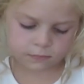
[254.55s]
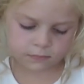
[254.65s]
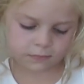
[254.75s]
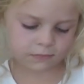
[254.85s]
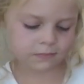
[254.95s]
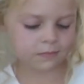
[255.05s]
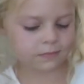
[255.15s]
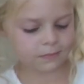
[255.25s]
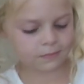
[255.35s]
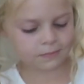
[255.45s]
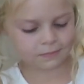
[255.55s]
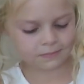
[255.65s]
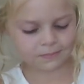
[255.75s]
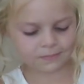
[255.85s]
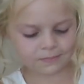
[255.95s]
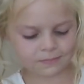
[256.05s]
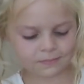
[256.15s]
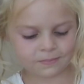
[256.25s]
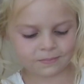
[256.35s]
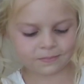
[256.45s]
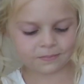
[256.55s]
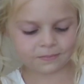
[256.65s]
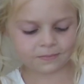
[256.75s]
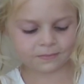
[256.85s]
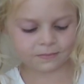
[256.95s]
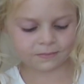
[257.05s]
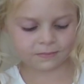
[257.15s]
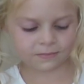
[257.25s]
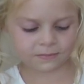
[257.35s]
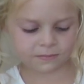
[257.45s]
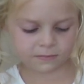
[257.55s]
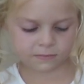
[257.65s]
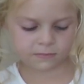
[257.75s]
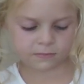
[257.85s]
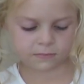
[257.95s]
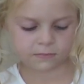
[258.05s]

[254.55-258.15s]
[no speech]